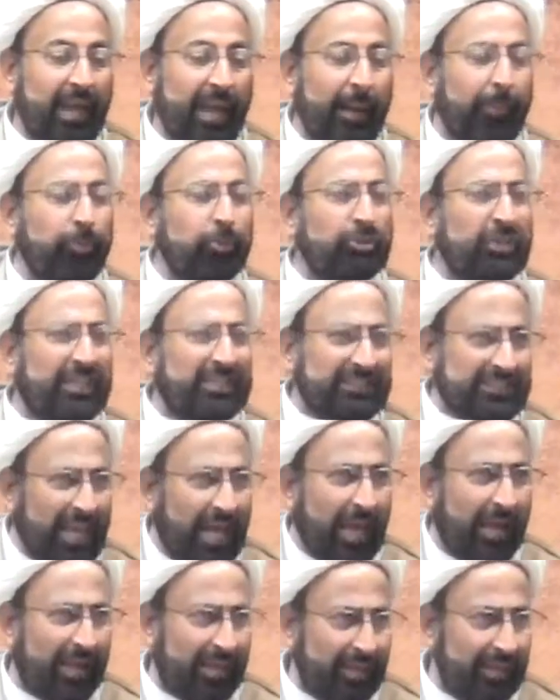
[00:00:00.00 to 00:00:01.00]
Abuzer
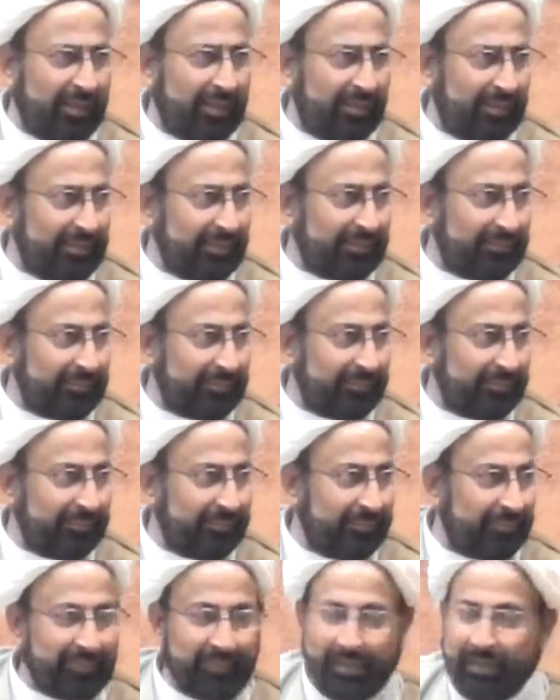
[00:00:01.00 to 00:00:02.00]
saw
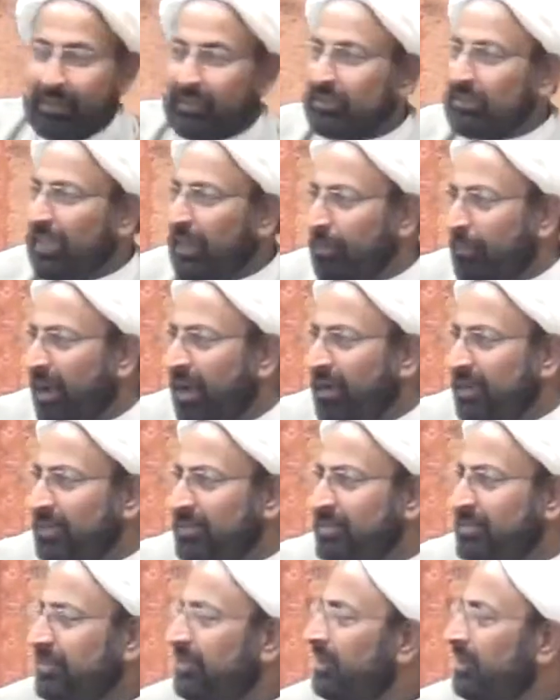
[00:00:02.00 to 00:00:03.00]
Salman
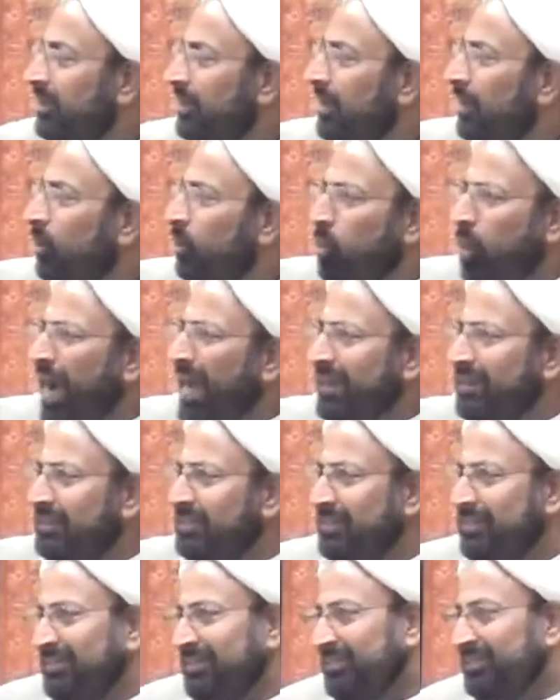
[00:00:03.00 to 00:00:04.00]
is quiet.